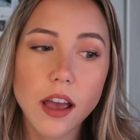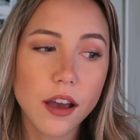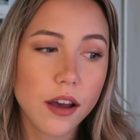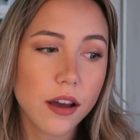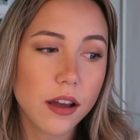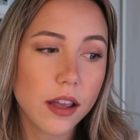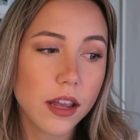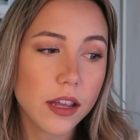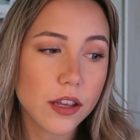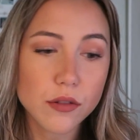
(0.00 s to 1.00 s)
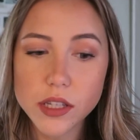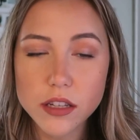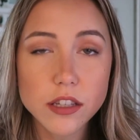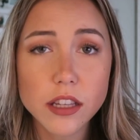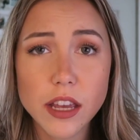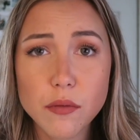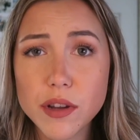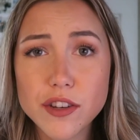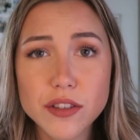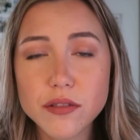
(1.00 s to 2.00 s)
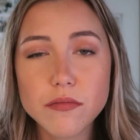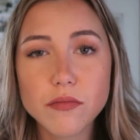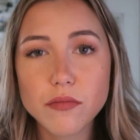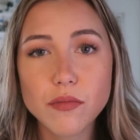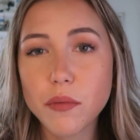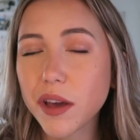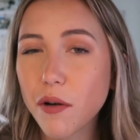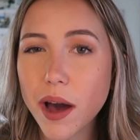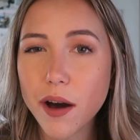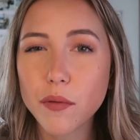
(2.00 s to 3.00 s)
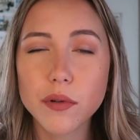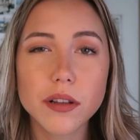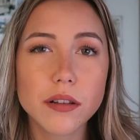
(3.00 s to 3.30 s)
I use it to when we go out,